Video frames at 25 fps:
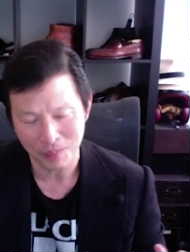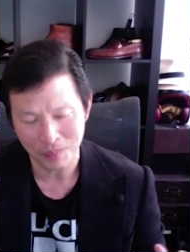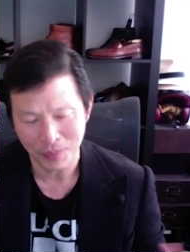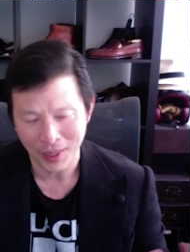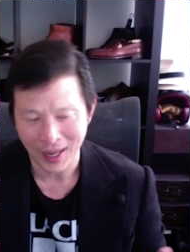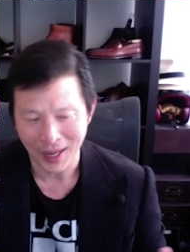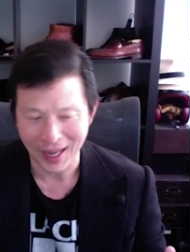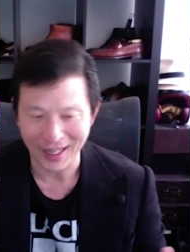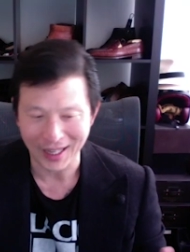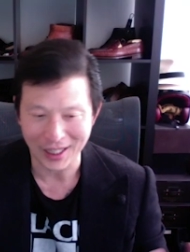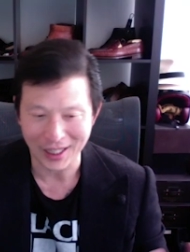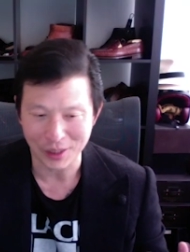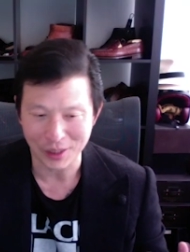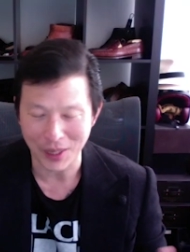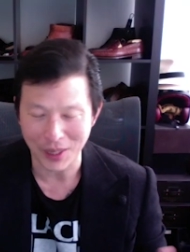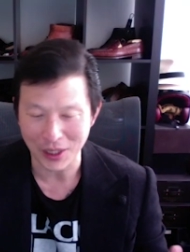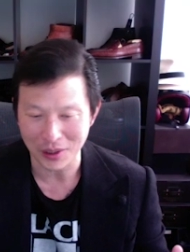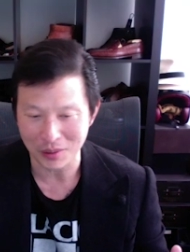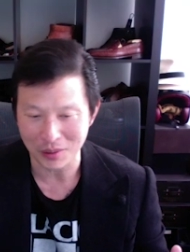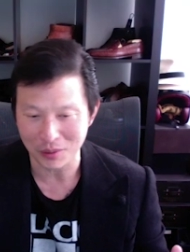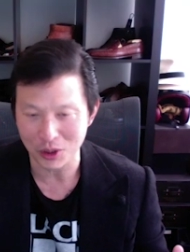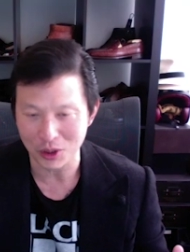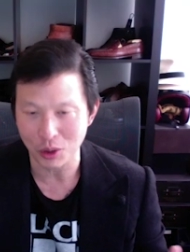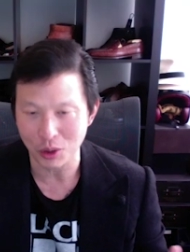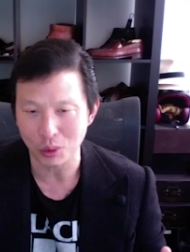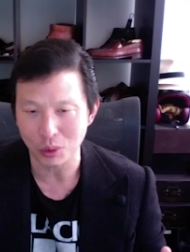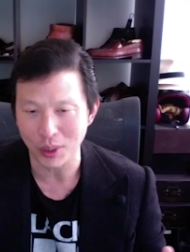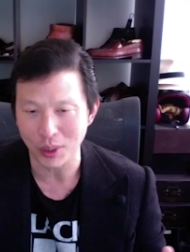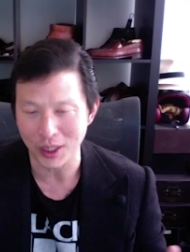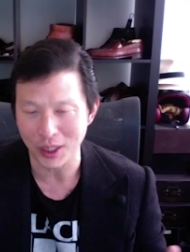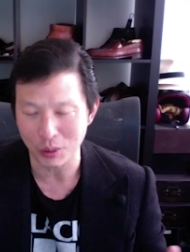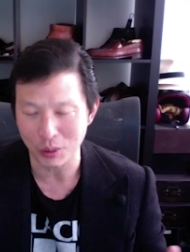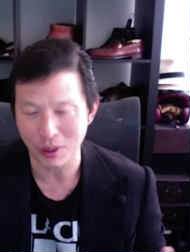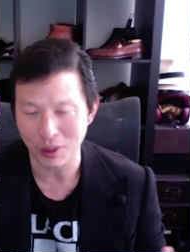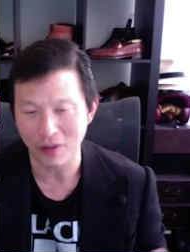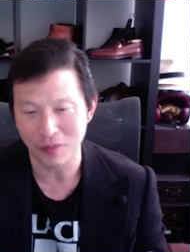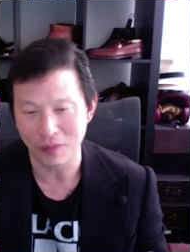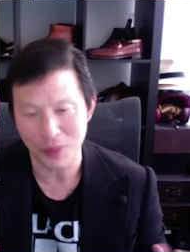I guess by
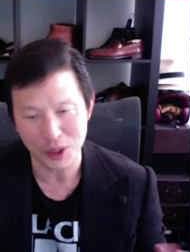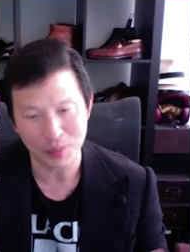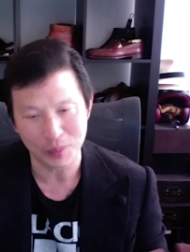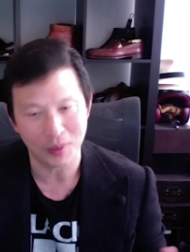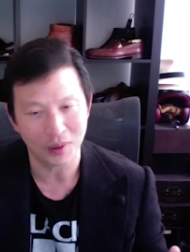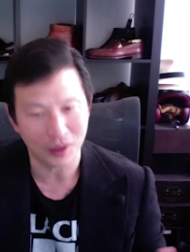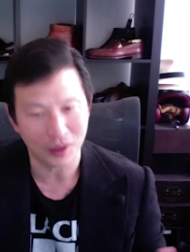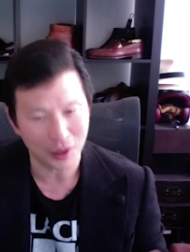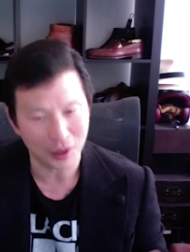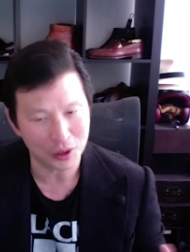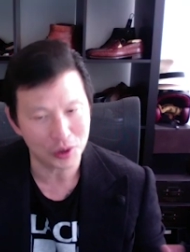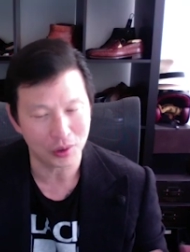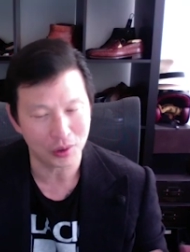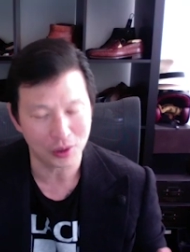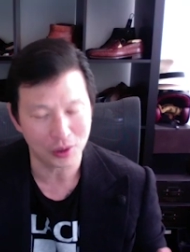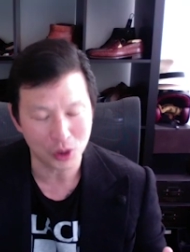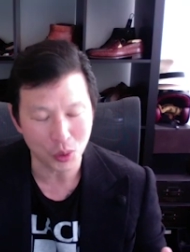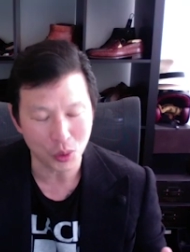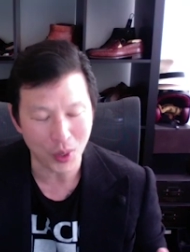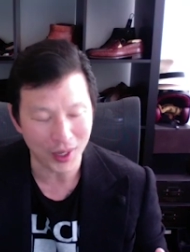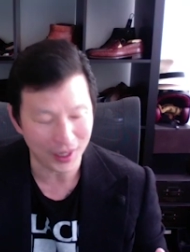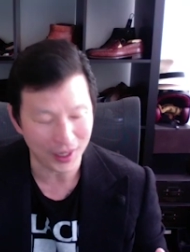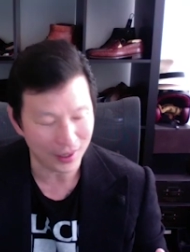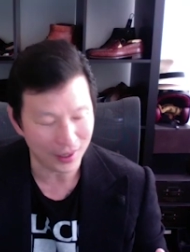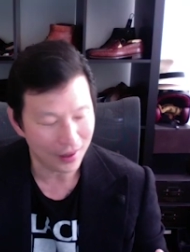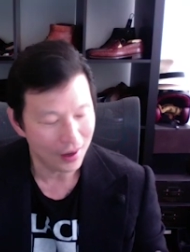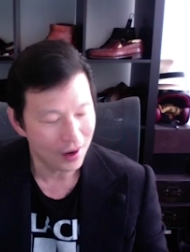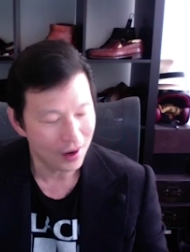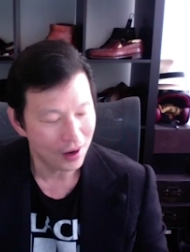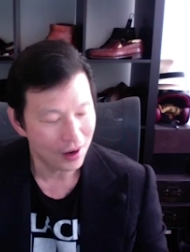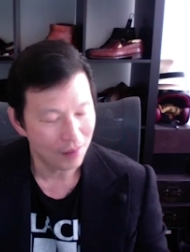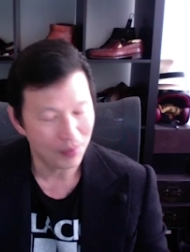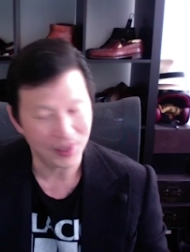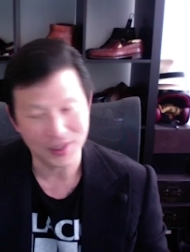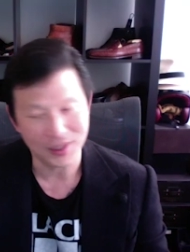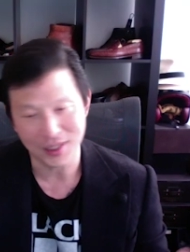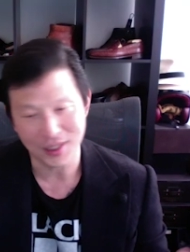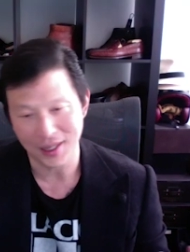2012 must have been closer to 20.
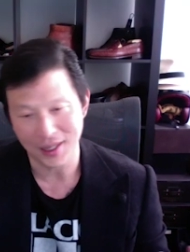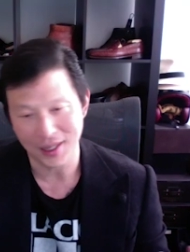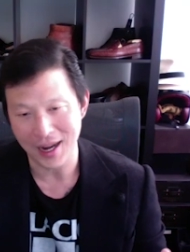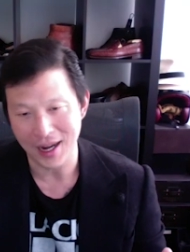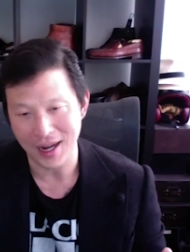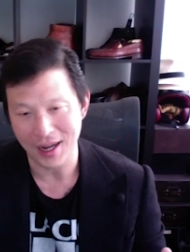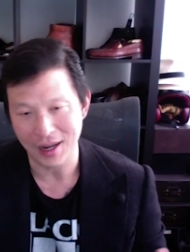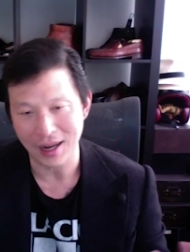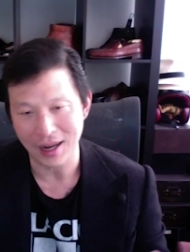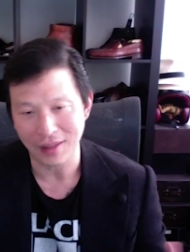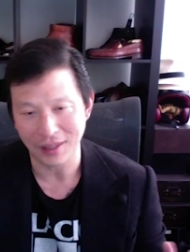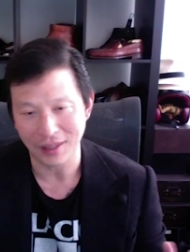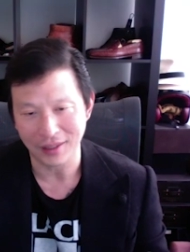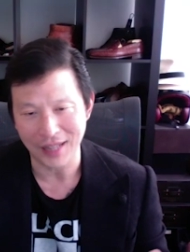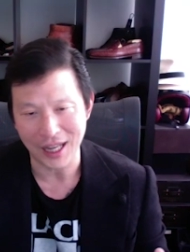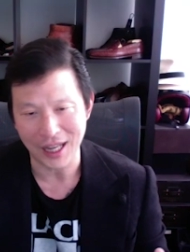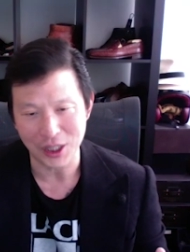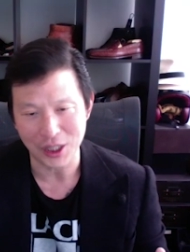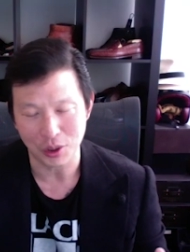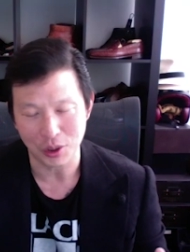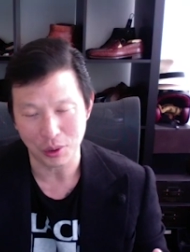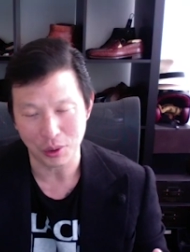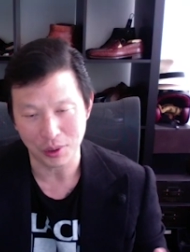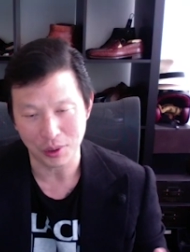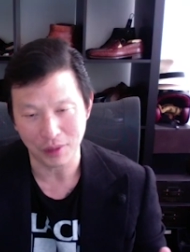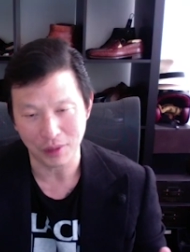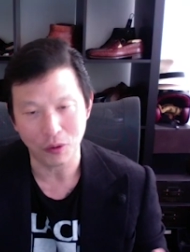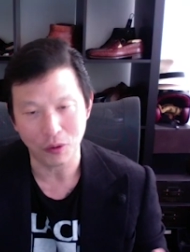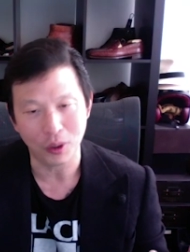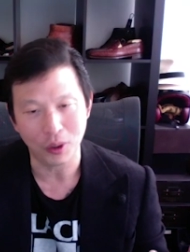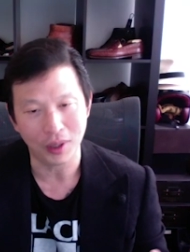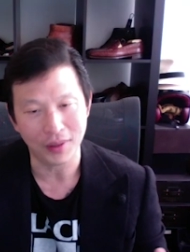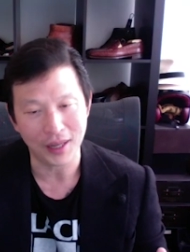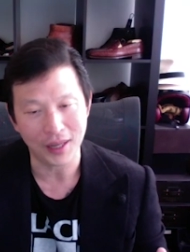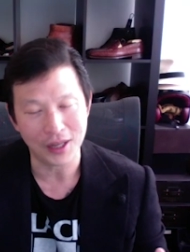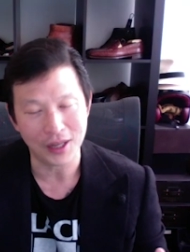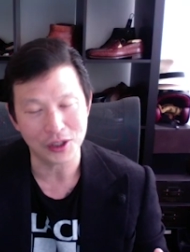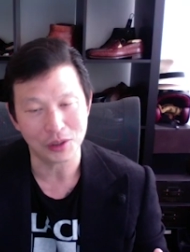But today, I think last year you did
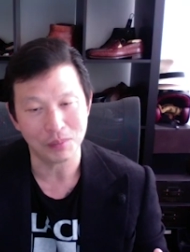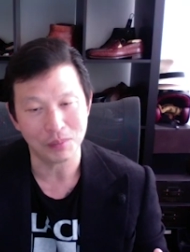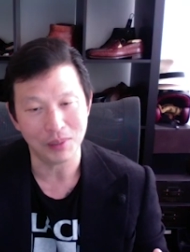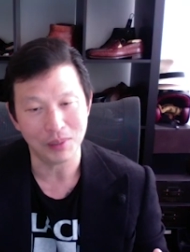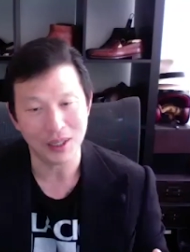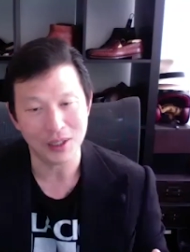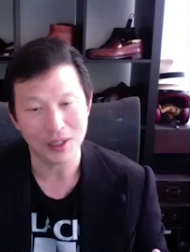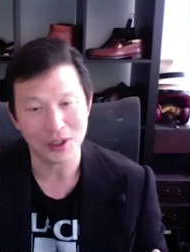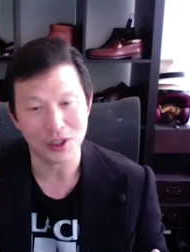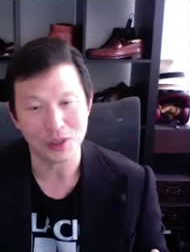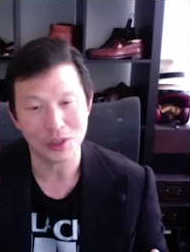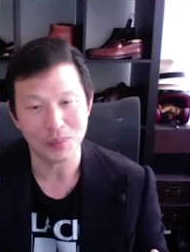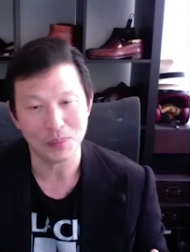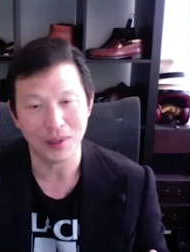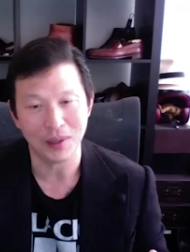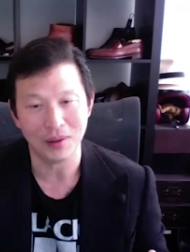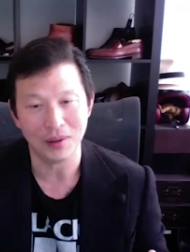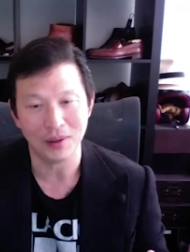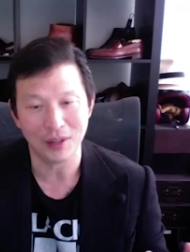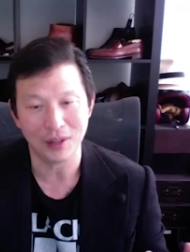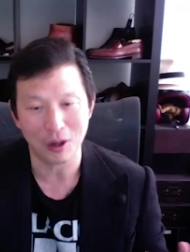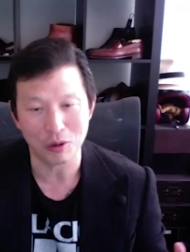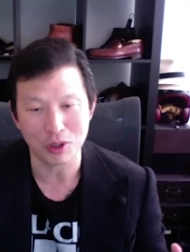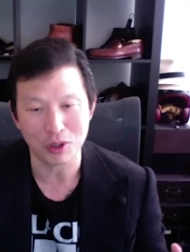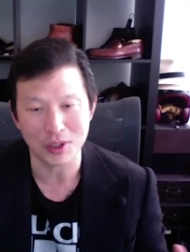40,000 pieces, but there was